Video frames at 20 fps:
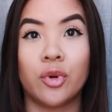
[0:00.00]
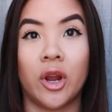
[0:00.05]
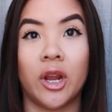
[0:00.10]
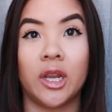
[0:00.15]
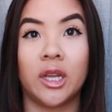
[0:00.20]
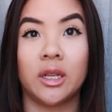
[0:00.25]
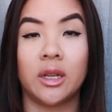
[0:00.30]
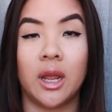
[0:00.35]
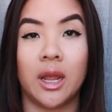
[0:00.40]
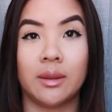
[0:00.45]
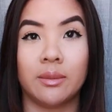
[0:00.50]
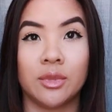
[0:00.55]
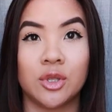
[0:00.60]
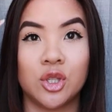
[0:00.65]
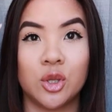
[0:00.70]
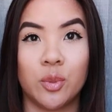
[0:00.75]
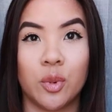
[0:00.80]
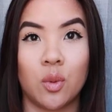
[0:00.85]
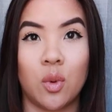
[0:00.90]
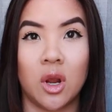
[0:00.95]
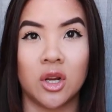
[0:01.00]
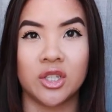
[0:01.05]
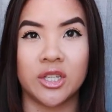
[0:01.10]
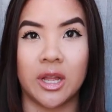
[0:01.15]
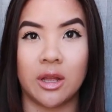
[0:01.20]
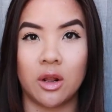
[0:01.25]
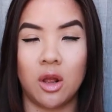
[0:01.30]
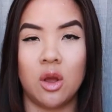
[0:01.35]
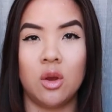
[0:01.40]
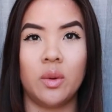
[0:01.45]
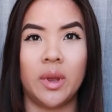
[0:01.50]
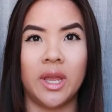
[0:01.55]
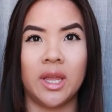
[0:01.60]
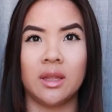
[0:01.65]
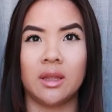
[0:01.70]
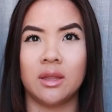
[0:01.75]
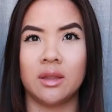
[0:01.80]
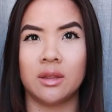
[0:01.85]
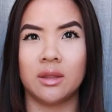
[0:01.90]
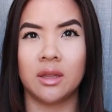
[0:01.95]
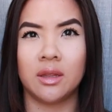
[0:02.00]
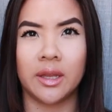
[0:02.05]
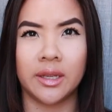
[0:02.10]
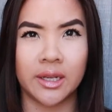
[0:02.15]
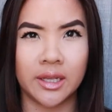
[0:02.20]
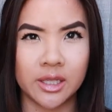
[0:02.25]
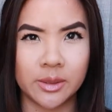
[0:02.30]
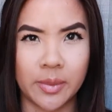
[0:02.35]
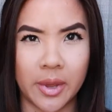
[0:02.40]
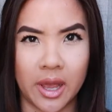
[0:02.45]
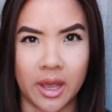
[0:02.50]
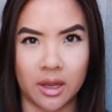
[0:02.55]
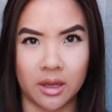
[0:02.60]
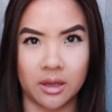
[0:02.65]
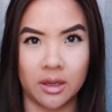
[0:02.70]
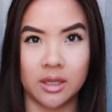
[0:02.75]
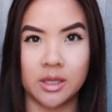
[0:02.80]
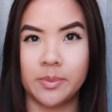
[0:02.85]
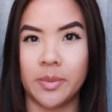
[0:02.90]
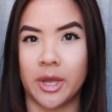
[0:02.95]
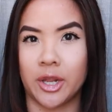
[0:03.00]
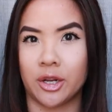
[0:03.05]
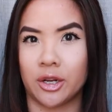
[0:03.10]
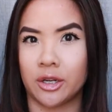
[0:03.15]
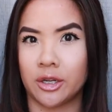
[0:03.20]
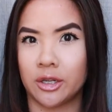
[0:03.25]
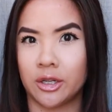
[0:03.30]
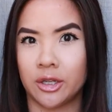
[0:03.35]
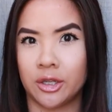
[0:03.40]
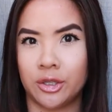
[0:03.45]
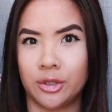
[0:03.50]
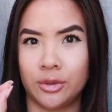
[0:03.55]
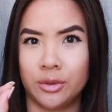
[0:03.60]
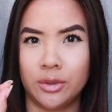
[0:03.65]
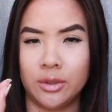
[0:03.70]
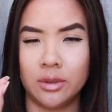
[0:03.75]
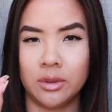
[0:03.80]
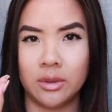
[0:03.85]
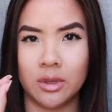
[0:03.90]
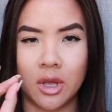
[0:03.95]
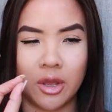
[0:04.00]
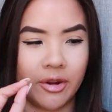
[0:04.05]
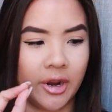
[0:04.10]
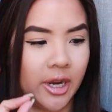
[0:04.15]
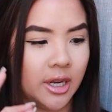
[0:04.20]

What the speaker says: bright, I'm super washed out. Oh wait, the lighting's back, it's better. Cool, all